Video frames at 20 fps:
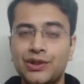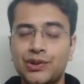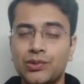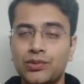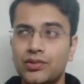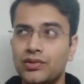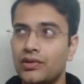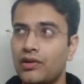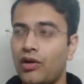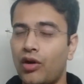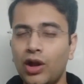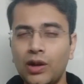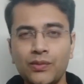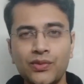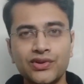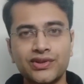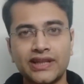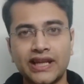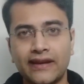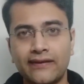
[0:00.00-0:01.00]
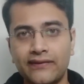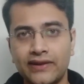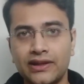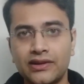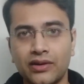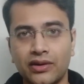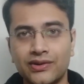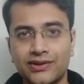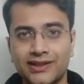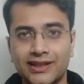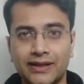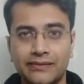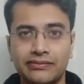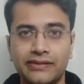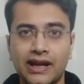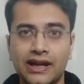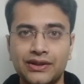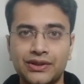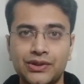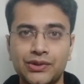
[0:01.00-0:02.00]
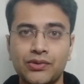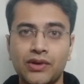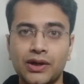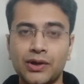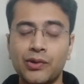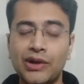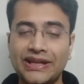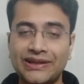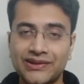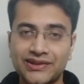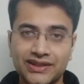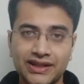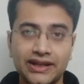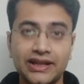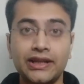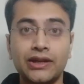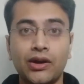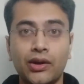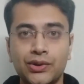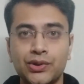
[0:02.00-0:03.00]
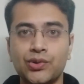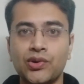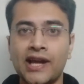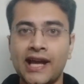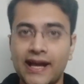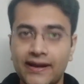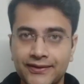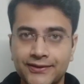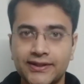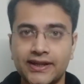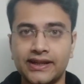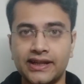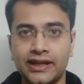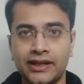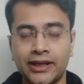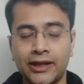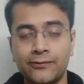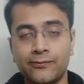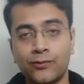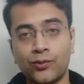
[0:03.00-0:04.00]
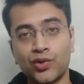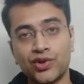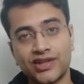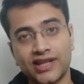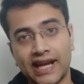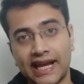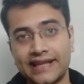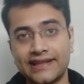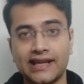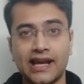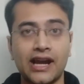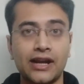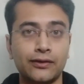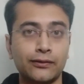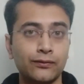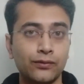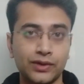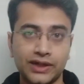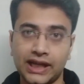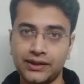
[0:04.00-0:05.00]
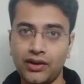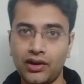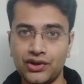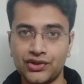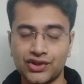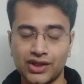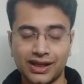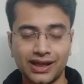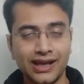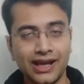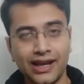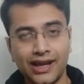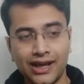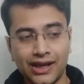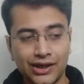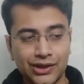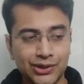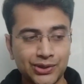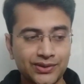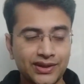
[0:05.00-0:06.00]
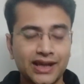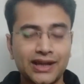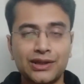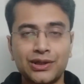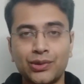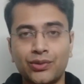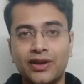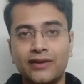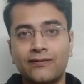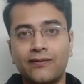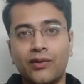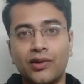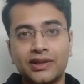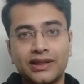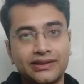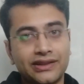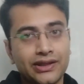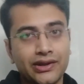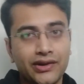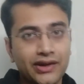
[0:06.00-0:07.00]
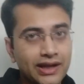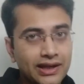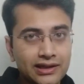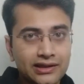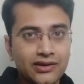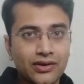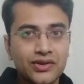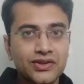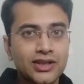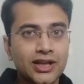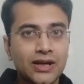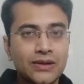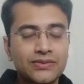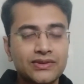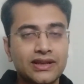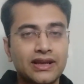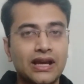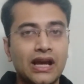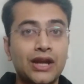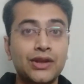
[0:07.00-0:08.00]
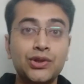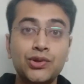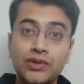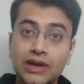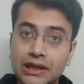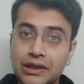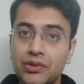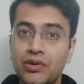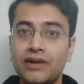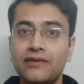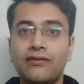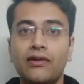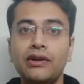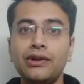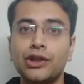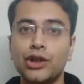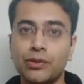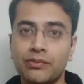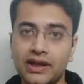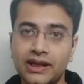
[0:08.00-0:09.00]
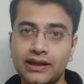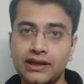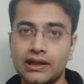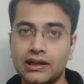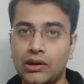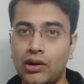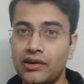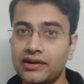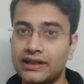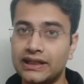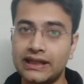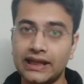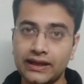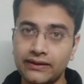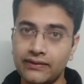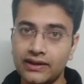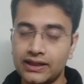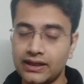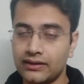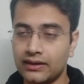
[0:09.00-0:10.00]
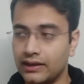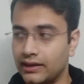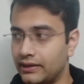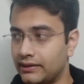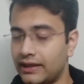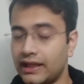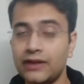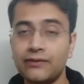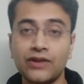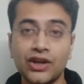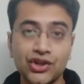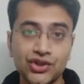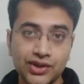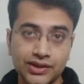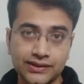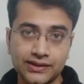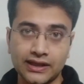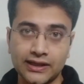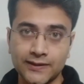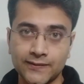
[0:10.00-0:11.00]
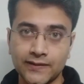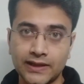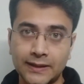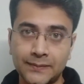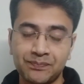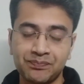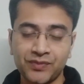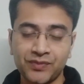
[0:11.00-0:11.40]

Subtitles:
to almost every concept that you are going to study or you have studied in food science and food technology. You can do it for the theoretical concepts, and you can do it for numerical or derivations as well.